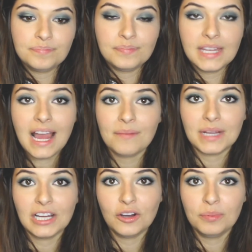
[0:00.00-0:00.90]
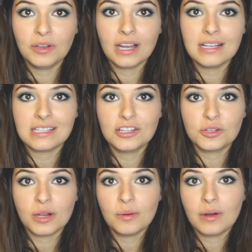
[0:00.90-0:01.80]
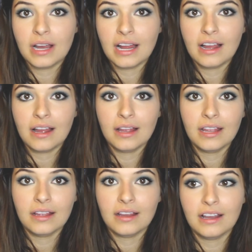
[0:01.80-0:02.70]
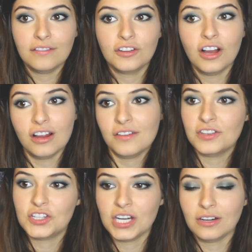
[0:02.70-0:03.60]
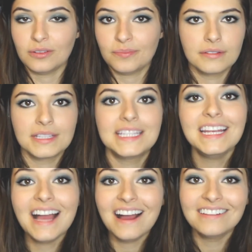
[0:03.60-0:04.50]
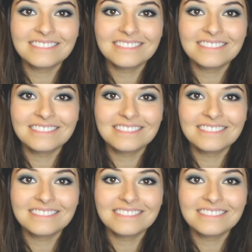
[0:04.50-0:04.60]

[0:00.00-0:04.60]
yeah, I hope you guys enjoy what I have got on this channel. See ya!